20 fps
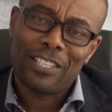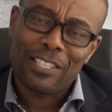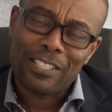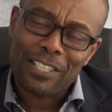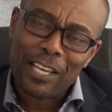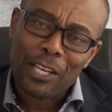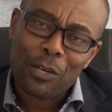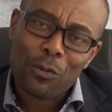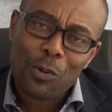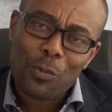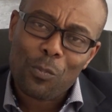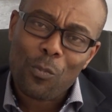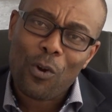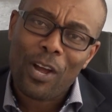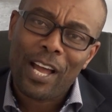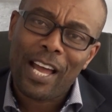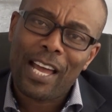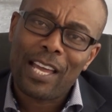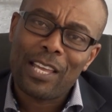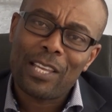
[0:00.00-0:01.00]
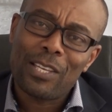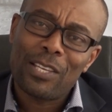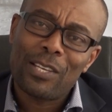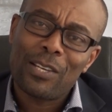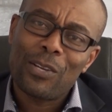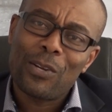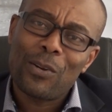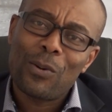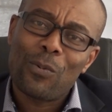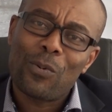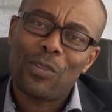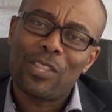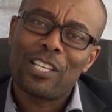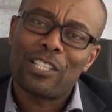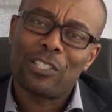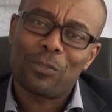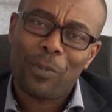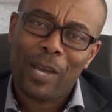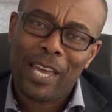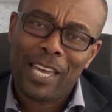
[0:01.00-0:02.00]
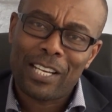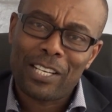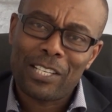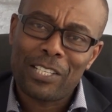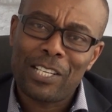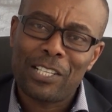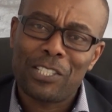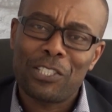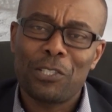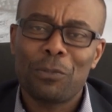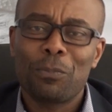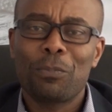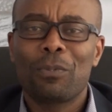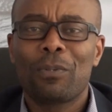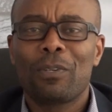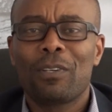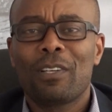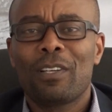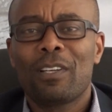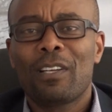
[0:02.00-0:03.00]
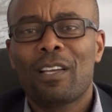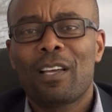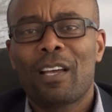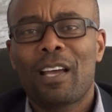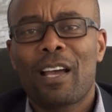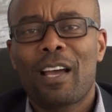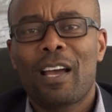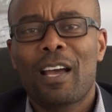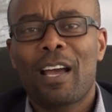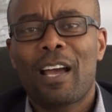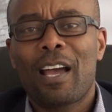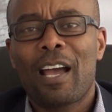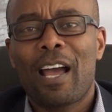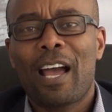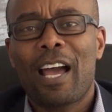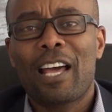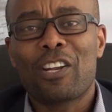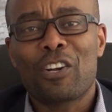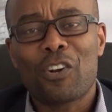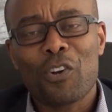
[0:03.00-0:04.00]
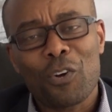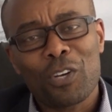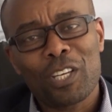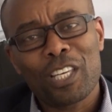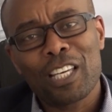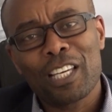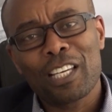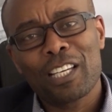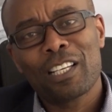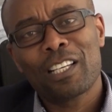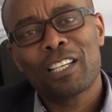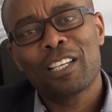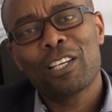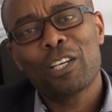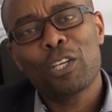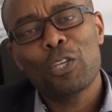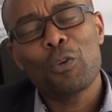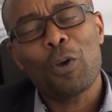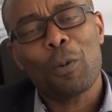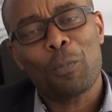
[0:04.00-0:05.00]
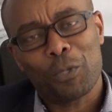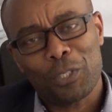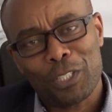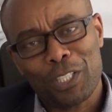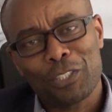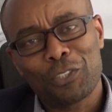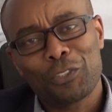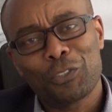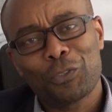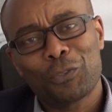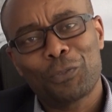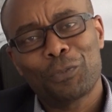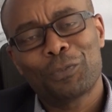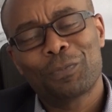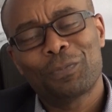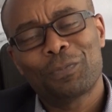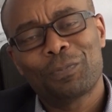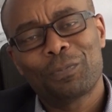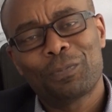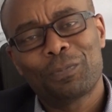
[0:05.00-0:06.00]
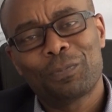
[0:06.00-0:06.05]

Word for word: This is Edward Mungai with Inspire Leadership, unlocking your potential.